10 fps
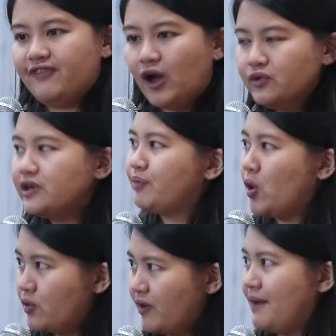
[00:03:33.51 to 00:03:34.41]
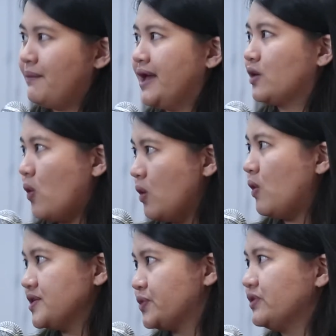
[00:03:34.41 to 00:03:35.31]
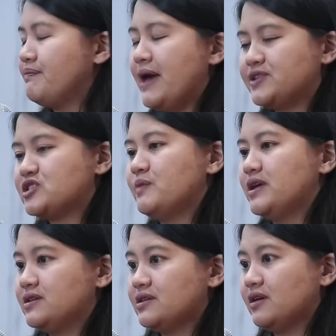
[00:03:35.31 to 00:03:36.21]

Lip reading: founded a program at Guanghua School of Management.